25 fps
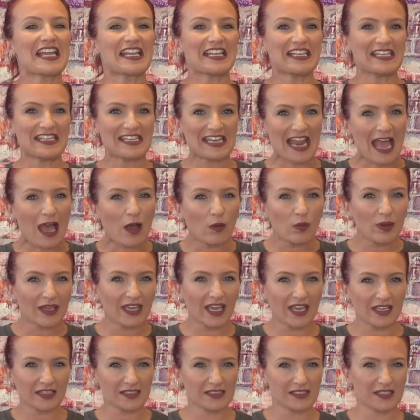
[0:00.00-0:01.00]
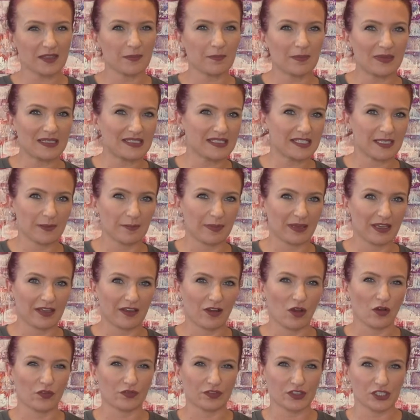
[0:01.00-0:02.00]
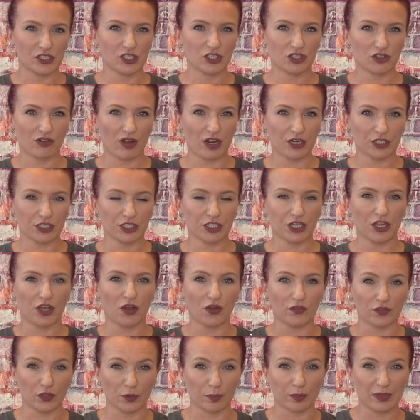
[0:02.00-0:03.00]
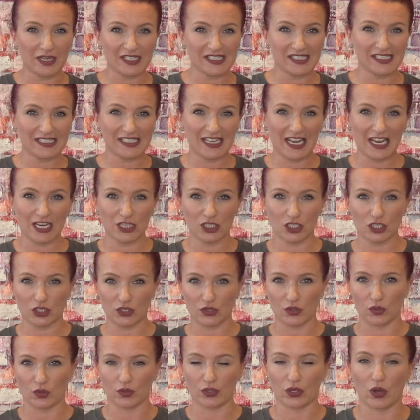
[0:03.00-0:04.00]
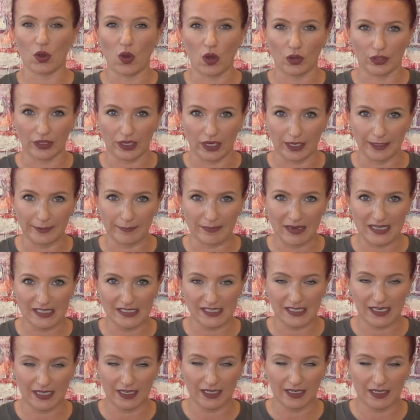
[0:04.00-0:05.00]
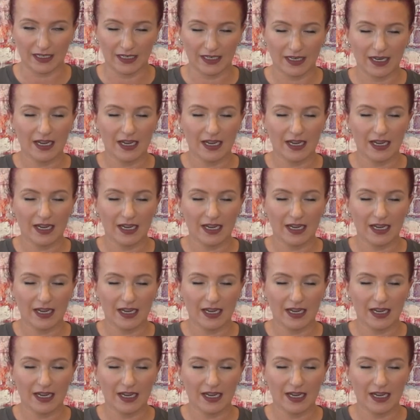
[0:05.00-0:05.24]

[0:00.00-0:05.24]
Now we're getting to the meaty bit of the structure of your presentation or your online meeting.